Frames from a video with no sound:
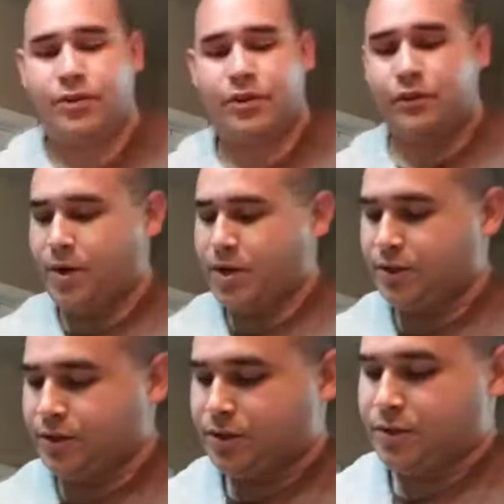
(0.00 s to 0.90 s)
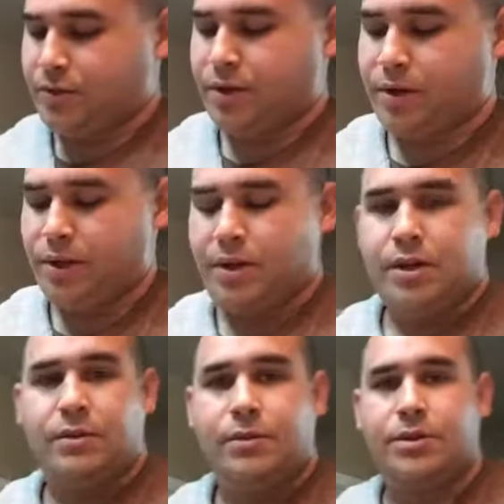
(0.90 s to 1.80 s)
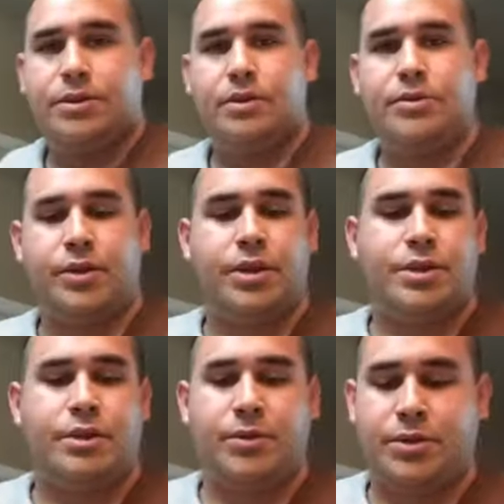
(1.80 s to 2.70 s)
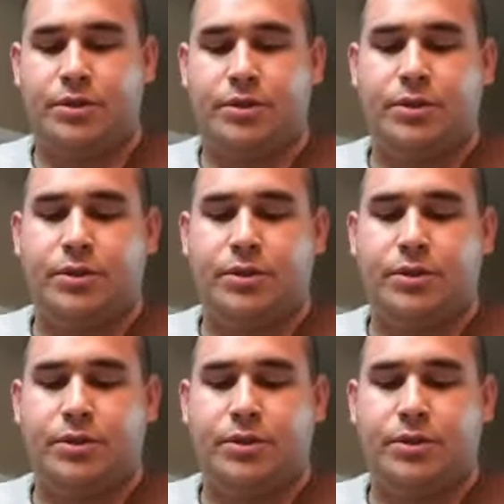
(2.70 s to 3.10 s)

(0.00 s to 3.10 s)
different ways you can store it. Traditionally, what you do